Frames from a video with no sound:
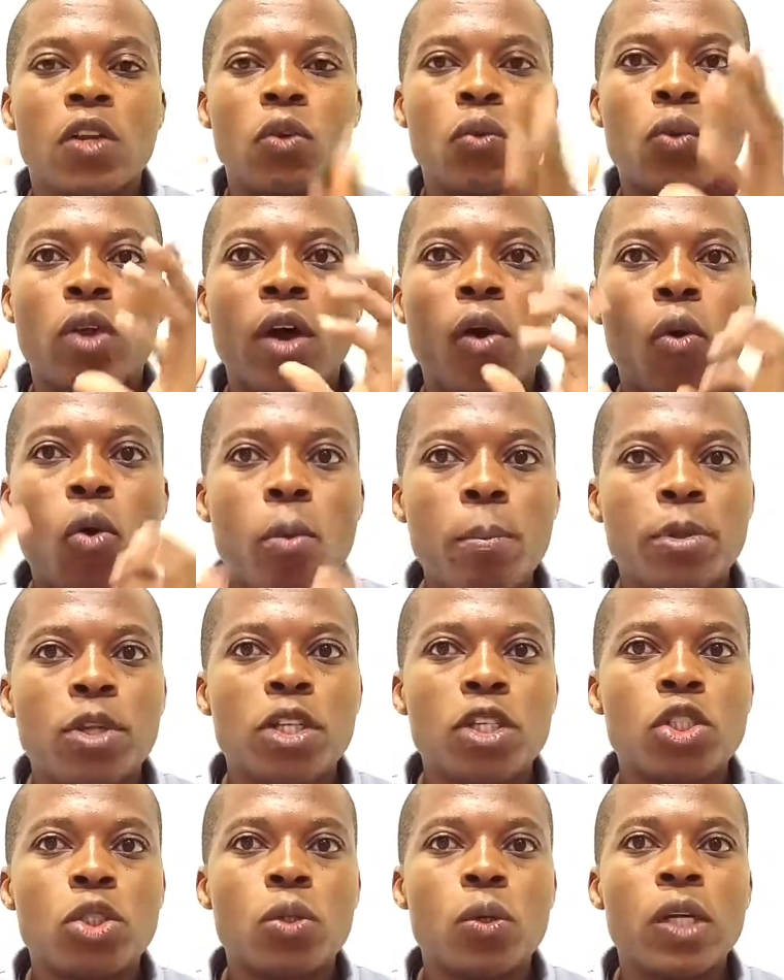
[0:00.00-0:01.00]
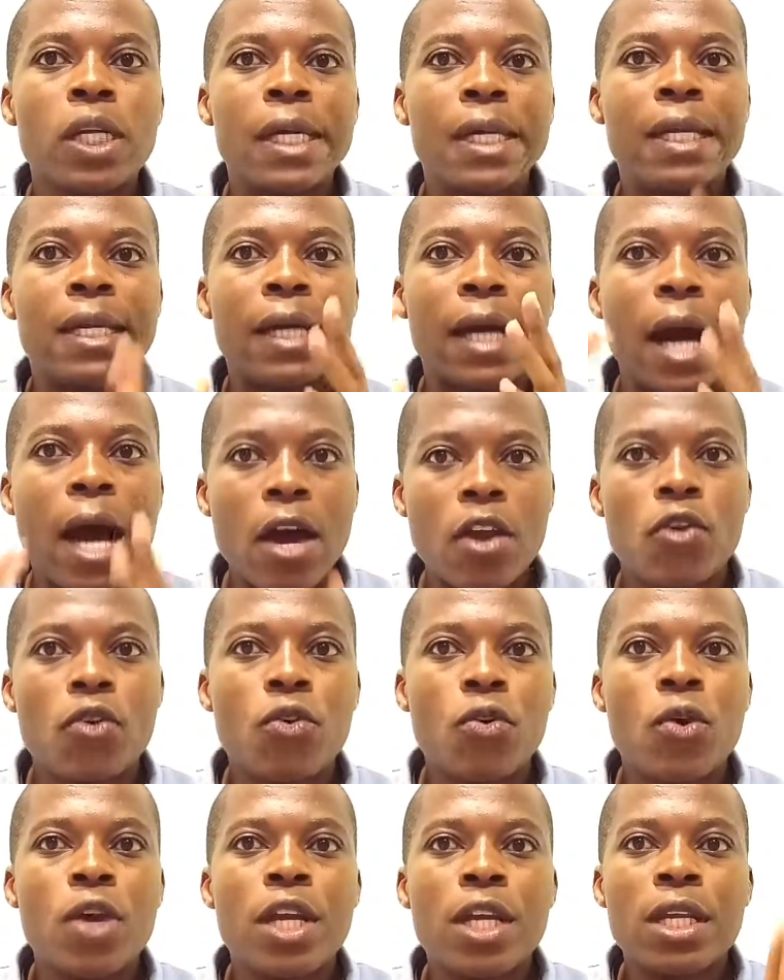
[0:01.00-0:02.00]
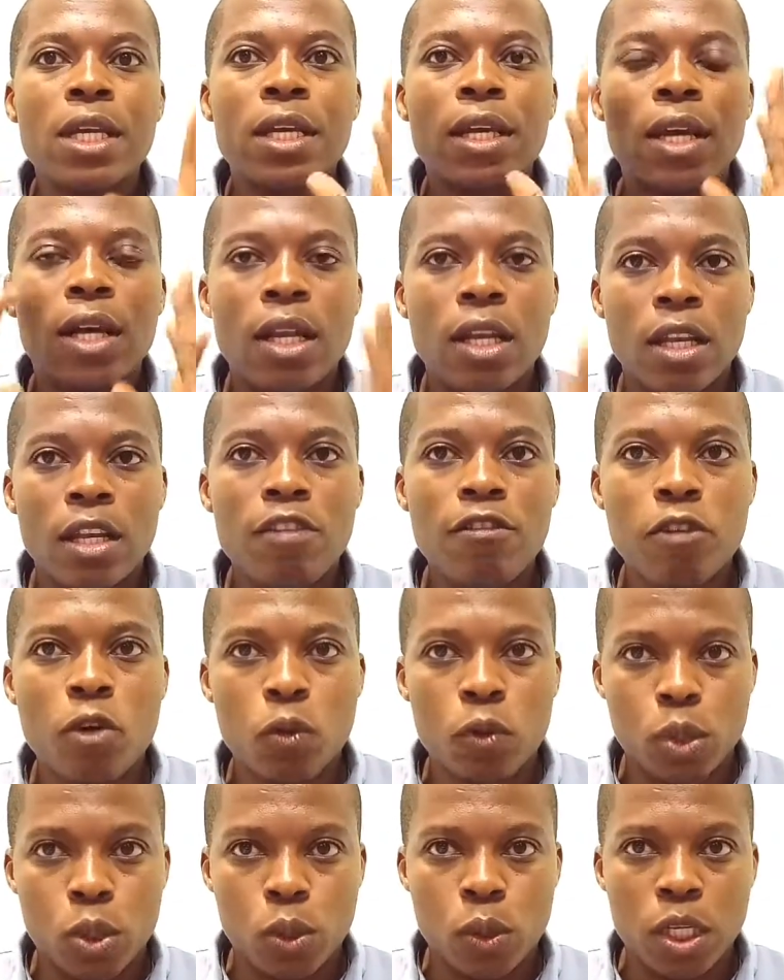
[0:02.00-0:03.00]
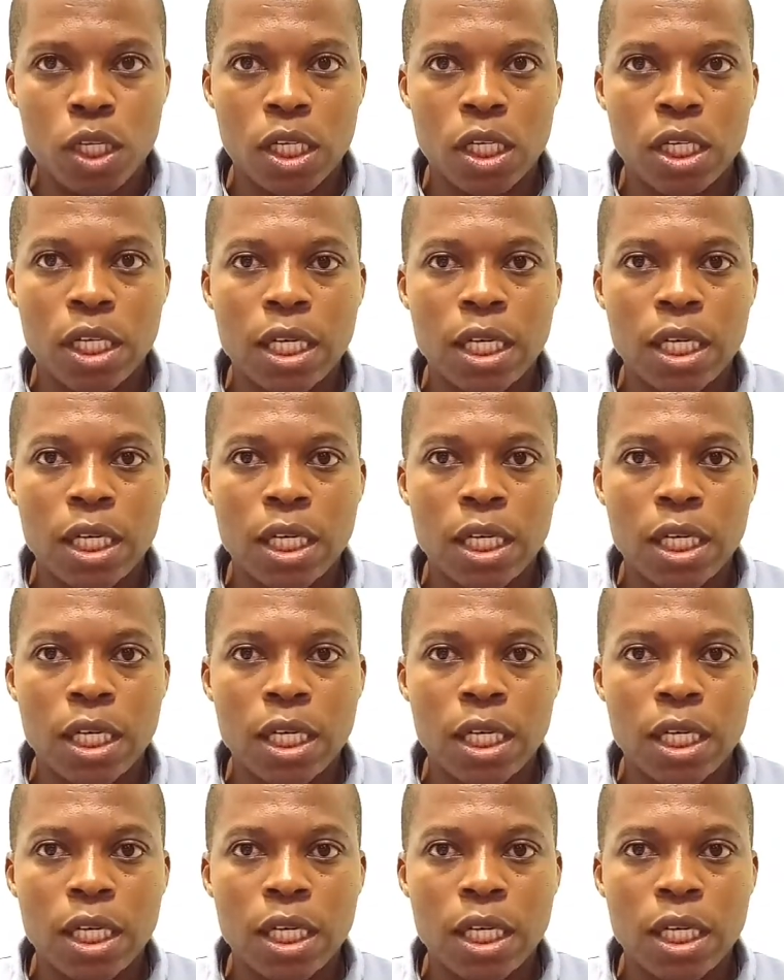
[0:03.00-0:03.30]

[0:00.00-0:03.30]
to the competition, the Android revolution.